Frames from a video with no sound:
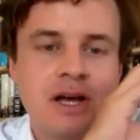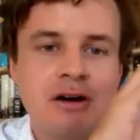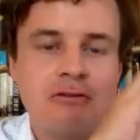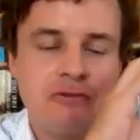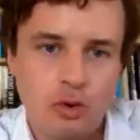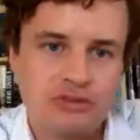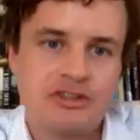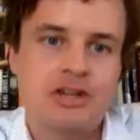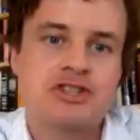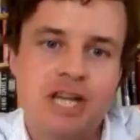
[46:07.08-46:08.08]
for
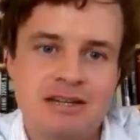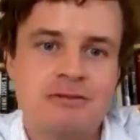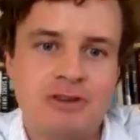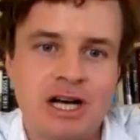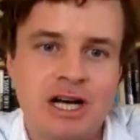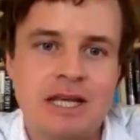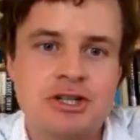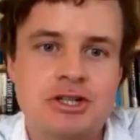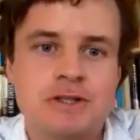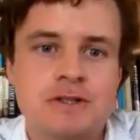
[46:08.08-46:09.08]
such hidden
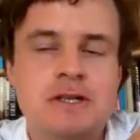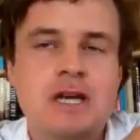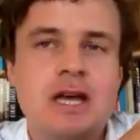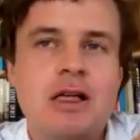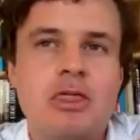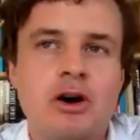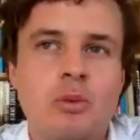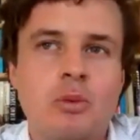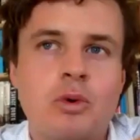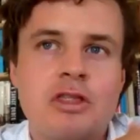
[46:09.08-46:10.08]
violations that
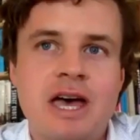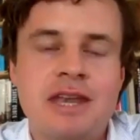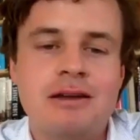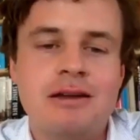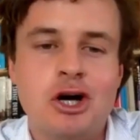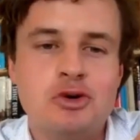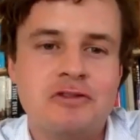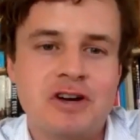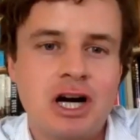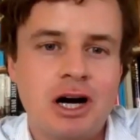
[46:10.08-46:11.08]
were then
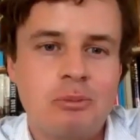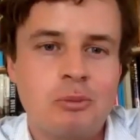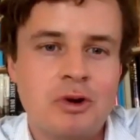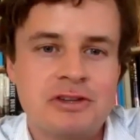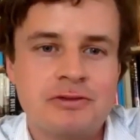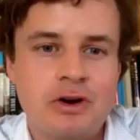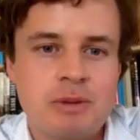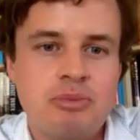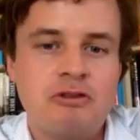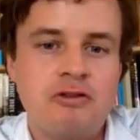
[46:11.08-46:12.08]
overcome with this very
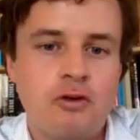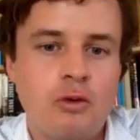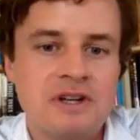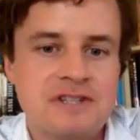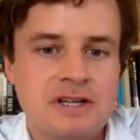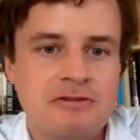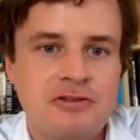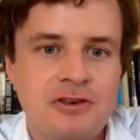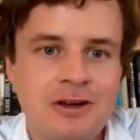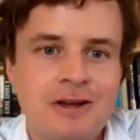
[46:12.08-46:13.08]
performative
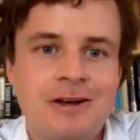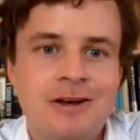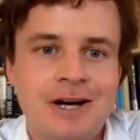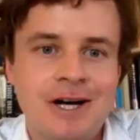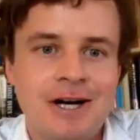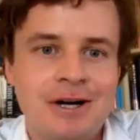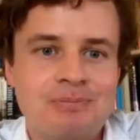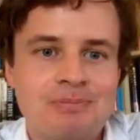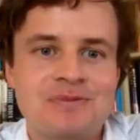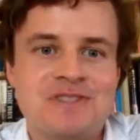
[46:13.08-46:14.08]

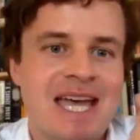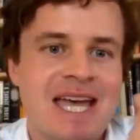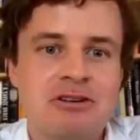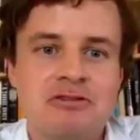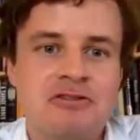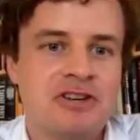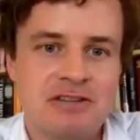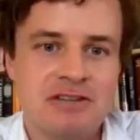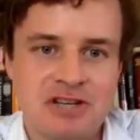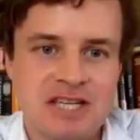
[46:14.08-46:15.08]
day of
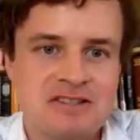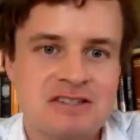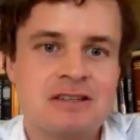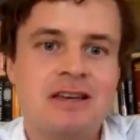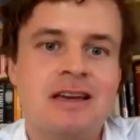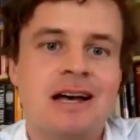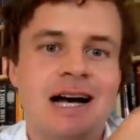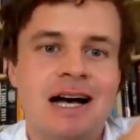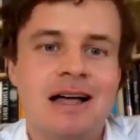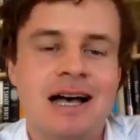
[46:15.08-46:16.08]
forgiveness,
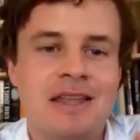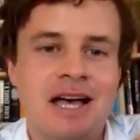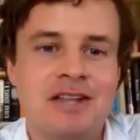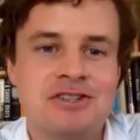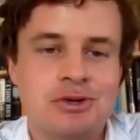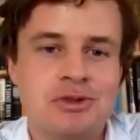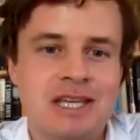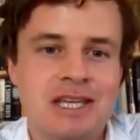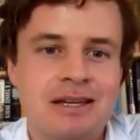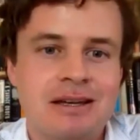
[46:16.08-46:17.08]
and so
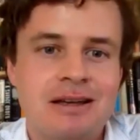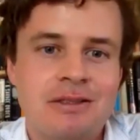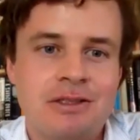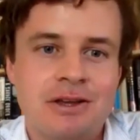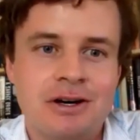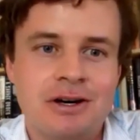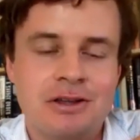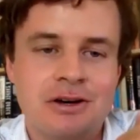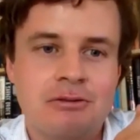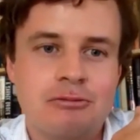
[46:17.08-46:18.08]

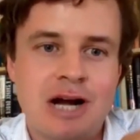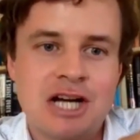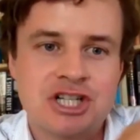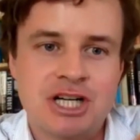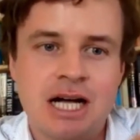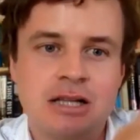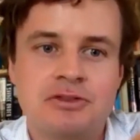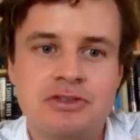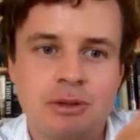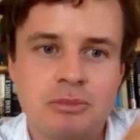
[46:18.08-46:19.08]
the rationale of
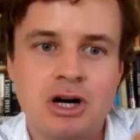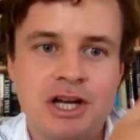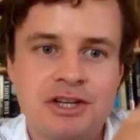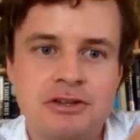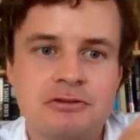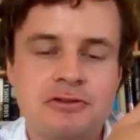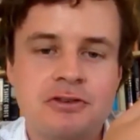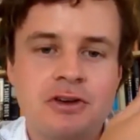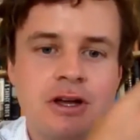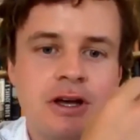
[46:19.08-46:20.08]
some kind of
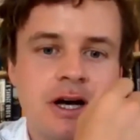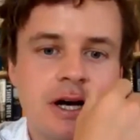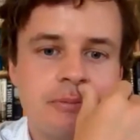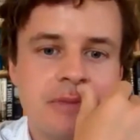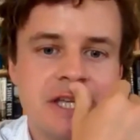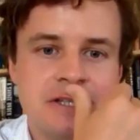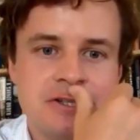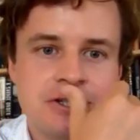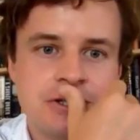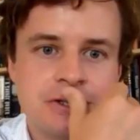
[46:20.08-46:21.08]

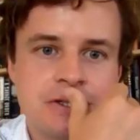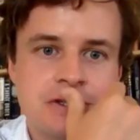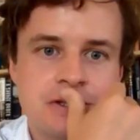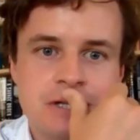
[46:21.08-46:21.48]
indigenous